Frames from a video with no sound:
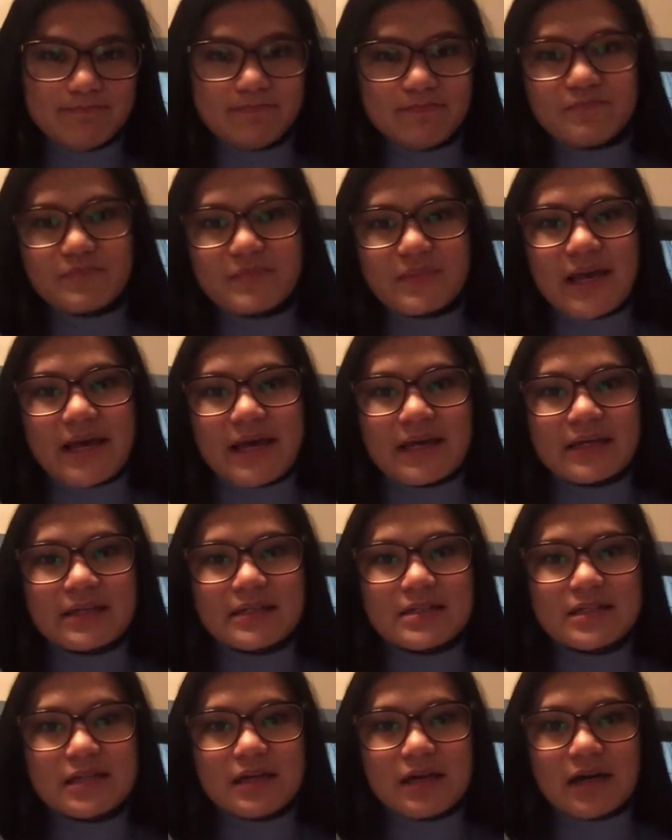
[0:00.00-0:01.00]
And
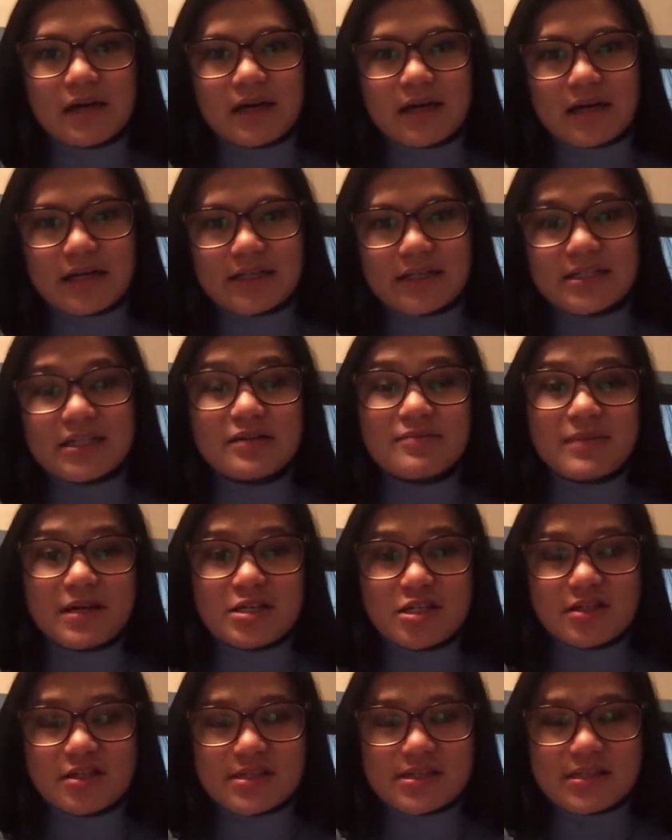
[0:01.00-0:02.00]
I didn't
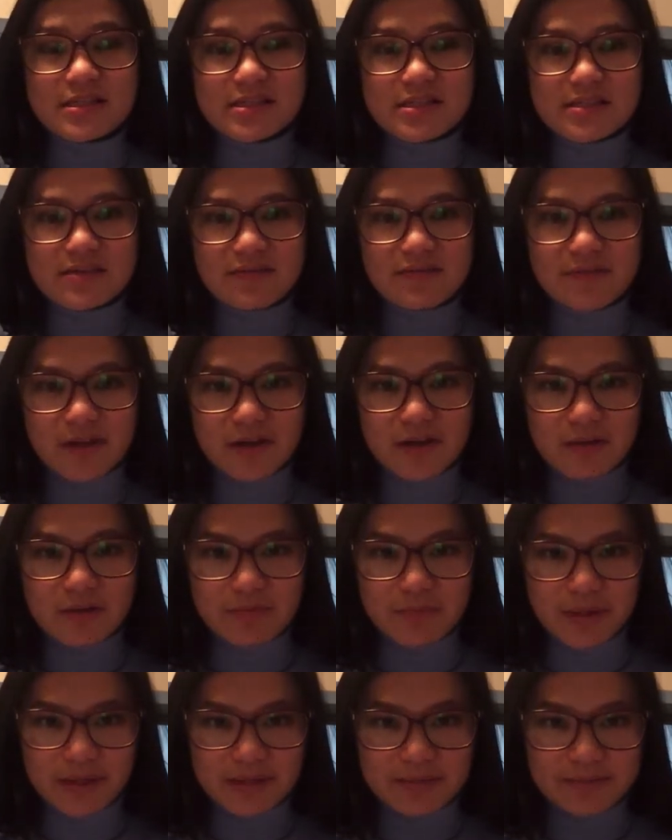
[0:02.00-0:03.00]
mention this in the sphere,
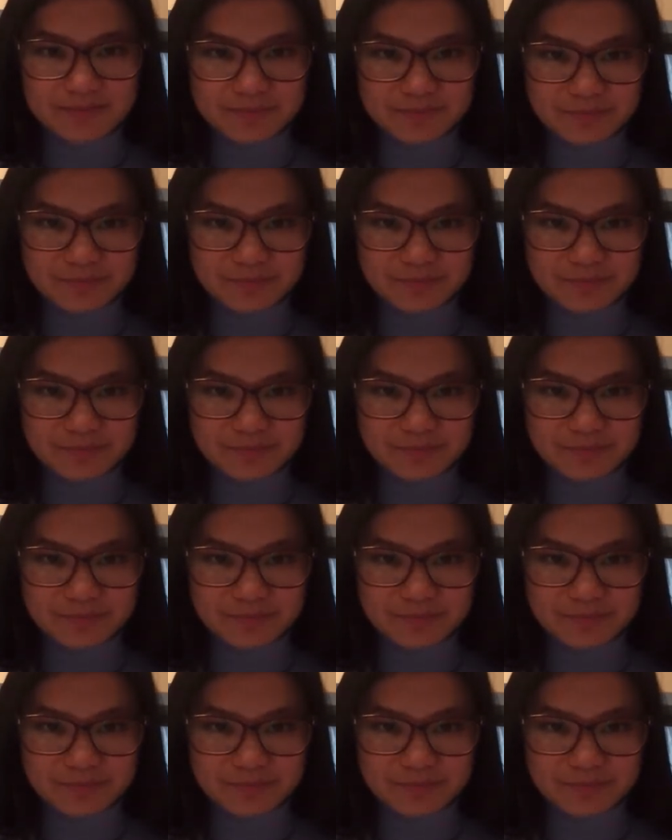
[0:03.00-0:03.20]
but